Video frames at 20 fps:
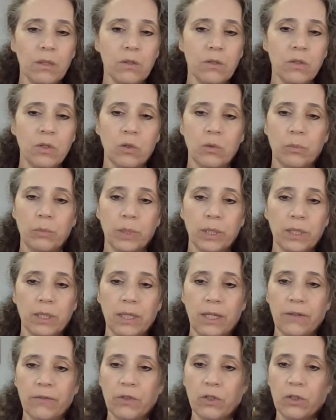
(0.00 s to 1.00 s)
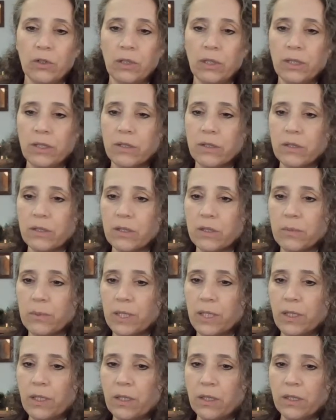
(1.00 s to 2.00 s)
So, but Lavender and Luna says
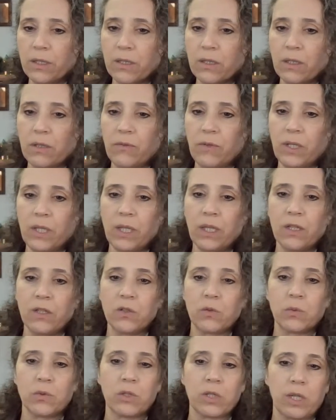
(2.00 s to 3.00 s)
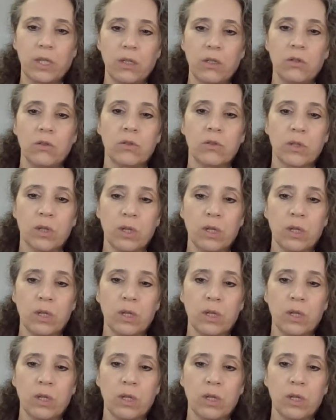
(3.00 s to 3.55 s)
my longest living hens were 10 years